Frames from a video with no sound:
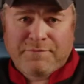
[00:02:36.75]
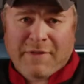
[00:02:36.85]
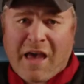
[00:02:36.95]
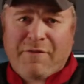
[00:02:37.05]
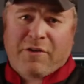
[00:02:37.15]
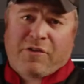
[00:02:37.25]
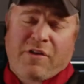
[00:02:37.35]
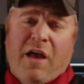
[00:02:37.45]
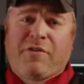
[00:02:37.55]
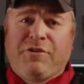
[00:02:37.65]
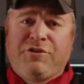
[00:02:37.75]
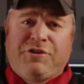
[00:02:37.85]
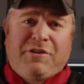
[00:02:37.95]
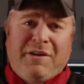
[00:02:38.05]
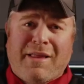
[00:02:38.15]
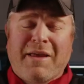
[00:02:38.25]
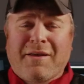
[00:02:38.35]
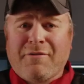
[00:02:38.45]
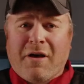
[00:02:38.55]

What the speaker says: having a sausage in like a